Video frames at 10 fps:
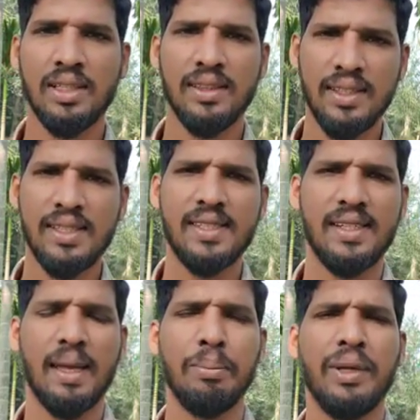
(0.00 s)
this
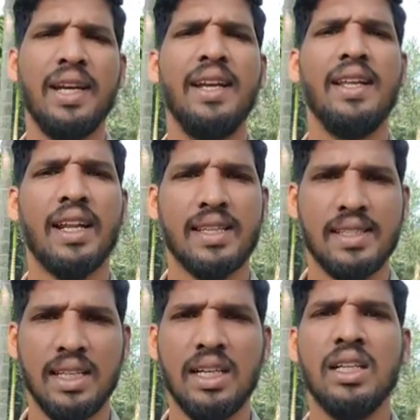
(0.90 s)
temperate
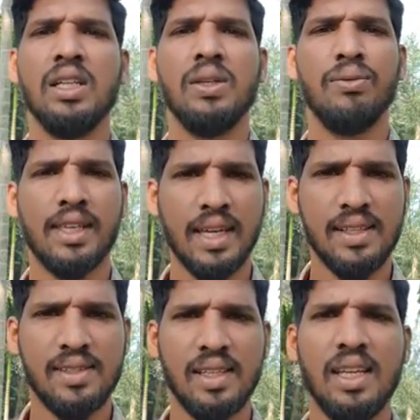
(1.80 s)
grassland we
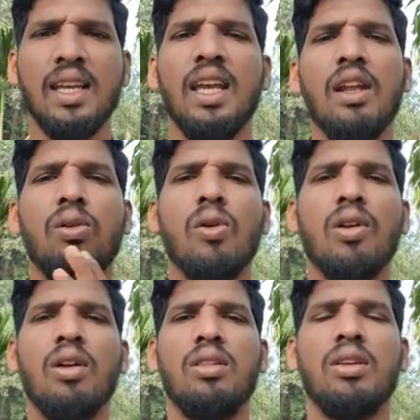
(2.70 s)
can see in
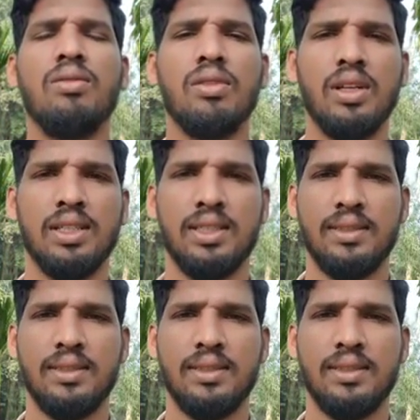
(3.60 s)
overall the world,